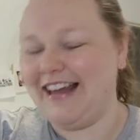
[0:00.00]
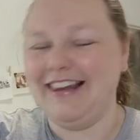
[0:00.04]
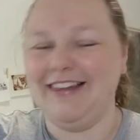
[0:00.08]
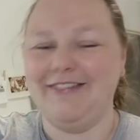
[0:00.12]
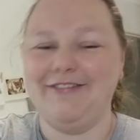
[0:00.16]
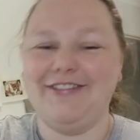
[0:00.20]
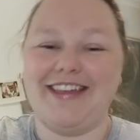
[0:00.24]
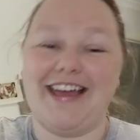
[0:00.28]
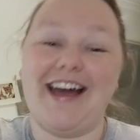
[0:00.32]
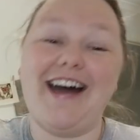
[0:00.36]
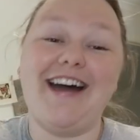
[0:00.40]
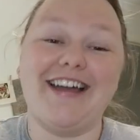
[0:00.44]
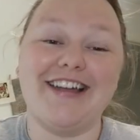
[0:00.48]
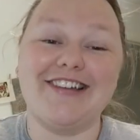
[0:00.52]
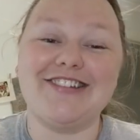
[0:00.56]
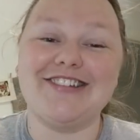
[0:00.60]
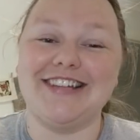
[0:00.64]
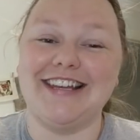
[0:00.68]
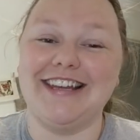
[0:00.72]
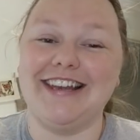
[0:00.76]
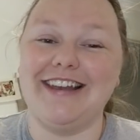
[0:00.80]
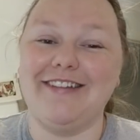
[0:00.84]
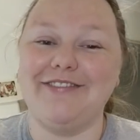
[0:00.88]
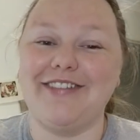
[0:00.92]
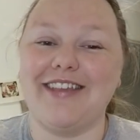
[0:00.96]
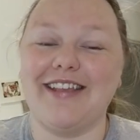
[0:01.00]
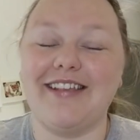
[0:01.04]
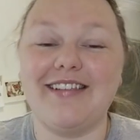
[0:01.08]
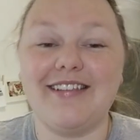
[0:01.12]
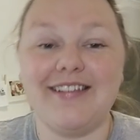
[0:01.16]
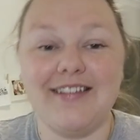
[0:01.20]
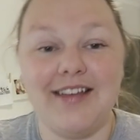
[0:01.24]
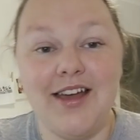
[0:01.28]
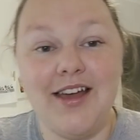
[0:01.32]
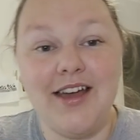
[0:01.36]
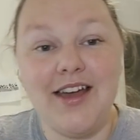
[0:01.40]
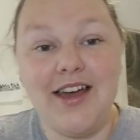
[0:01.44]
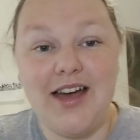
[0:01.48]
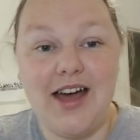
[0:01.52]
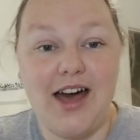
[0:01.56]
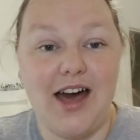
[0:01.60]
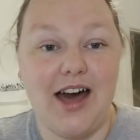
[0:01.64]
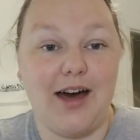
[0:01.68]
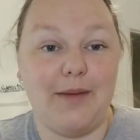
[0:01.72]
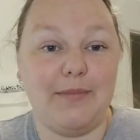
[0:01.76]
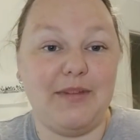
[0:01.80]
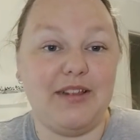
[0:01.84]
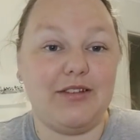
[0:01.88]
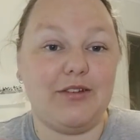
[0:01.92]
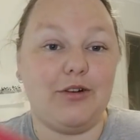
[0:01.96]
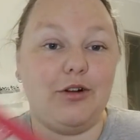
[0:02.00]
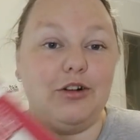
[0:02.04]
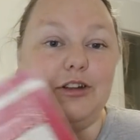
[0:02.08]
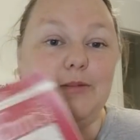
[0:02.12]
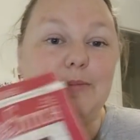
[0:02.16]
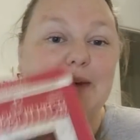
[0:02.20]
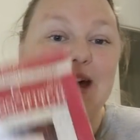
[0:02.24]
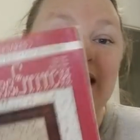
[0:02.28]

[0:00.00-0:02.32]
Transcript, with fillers: I love, I actually love this. Um, it's called A